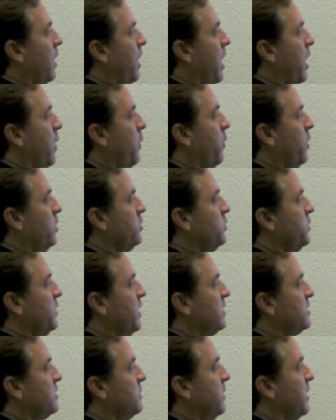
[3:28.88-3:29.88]
and once we
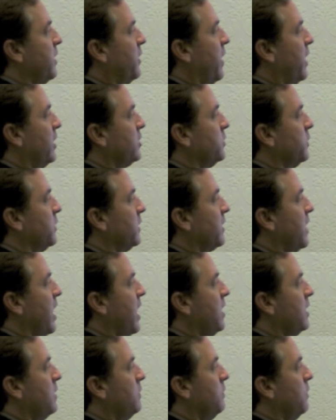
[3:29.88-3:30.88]
get some interaction with a
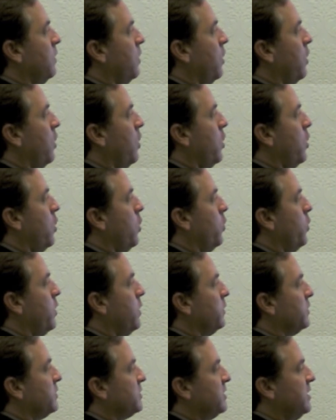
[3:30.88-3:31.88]
column, we
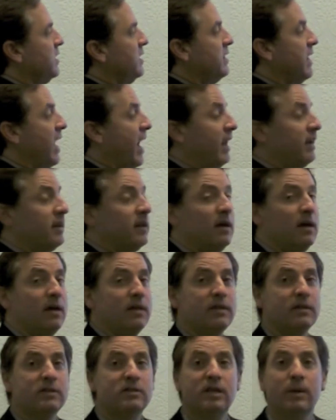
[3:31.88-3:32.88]
will see that
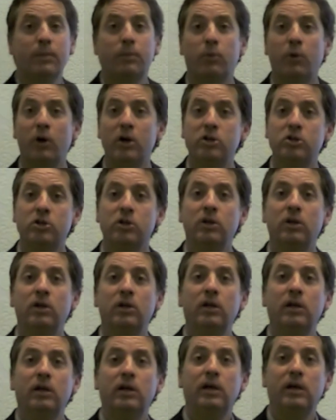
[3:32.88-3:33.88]
the separation
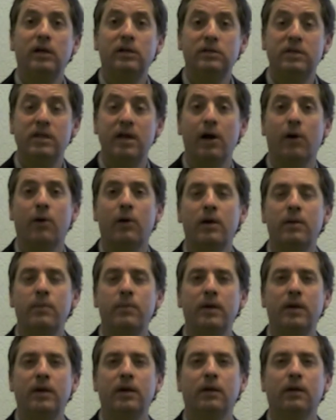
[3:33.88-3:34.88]
is there
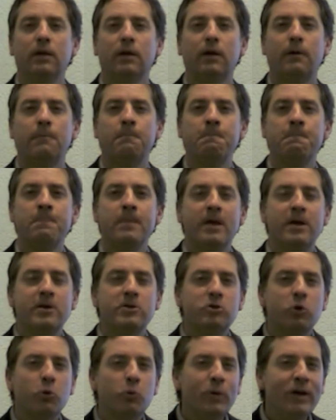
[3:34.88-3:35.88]
immediately.
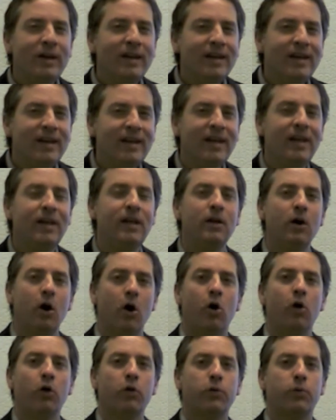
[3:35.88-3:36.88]
So we need
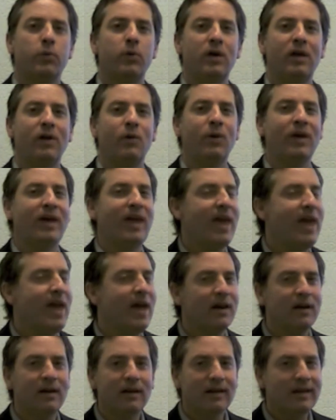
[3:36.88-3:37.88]
all three. We
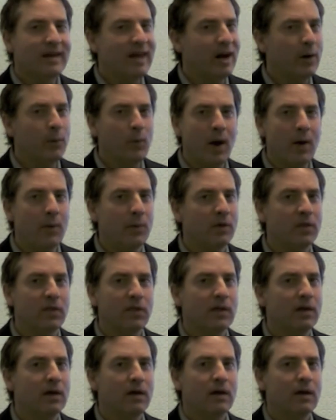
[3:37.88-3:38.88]
can't get away
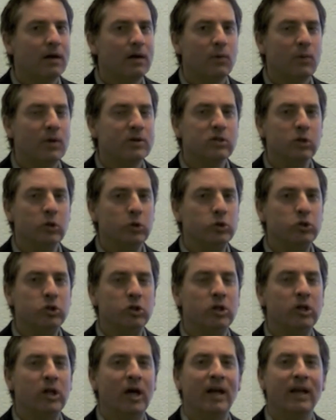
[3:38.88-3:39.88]
with
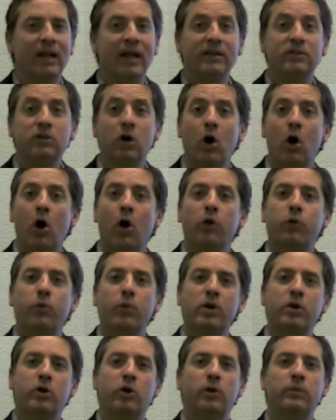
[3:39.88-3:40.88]
resolution unless all
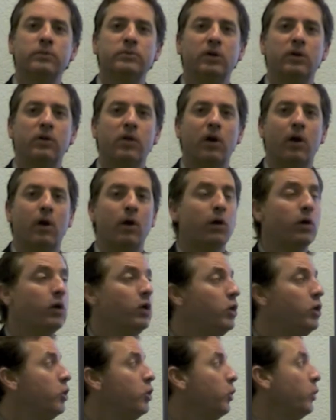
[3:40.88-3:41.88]
three terms are there.
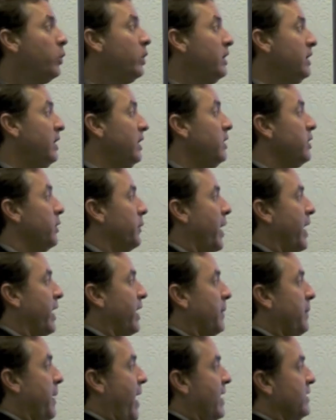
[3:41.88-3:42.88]
We need the right
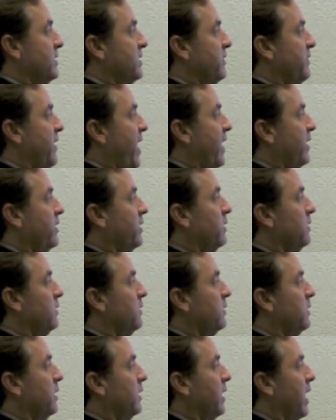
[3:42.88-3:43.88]
capacity factor,
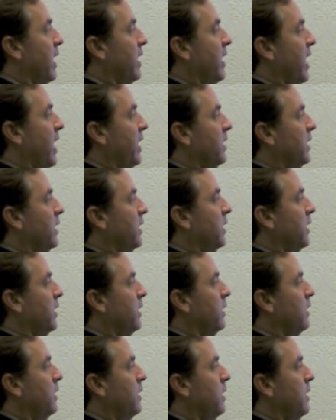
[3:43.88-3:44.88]
again,
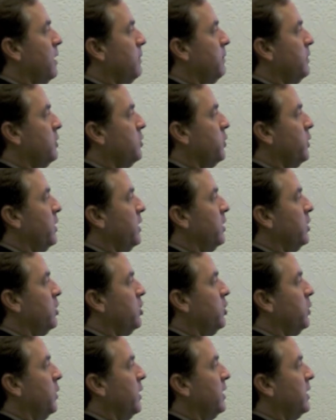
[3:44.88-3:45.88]
ideally between
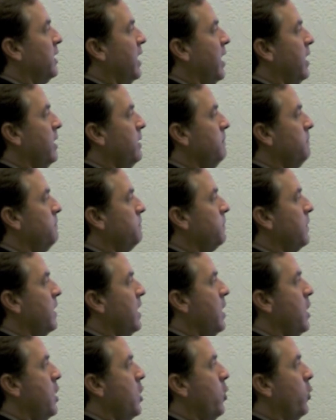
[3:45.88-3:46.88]
2 and 10.
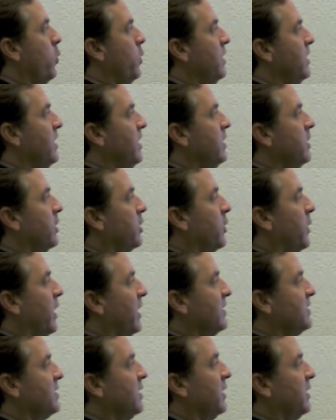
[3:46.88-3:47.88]
We need the
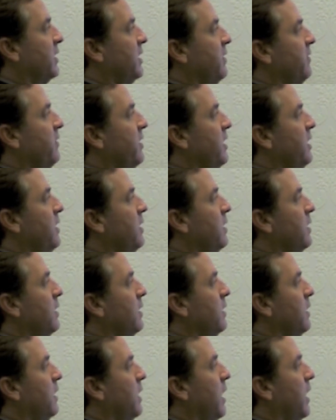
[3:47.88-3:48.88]
correct selectivity,
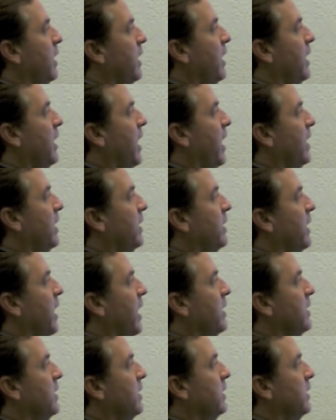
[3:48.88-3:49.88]
again,
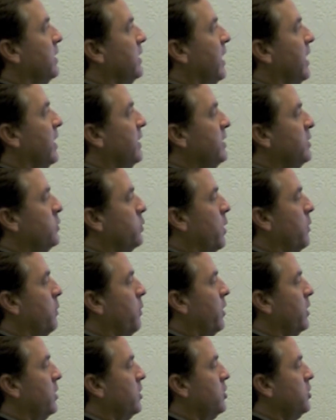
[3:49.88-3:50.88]
ideally at least
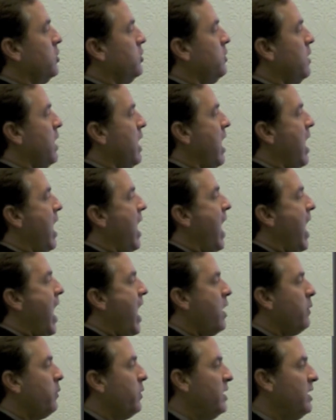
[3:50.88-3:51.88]
1.2,
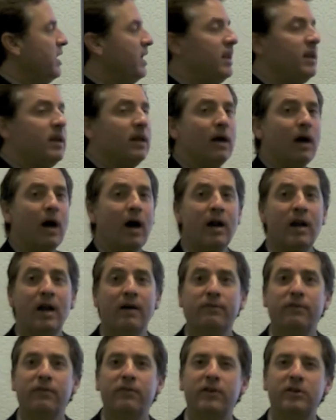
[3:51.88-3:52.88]
and we need
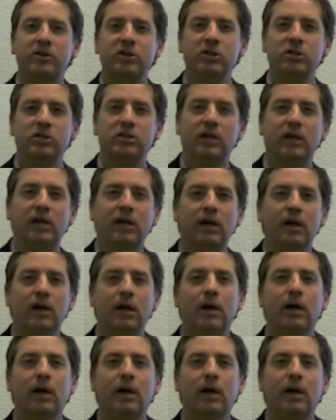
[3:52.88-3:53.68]
enough efficiency.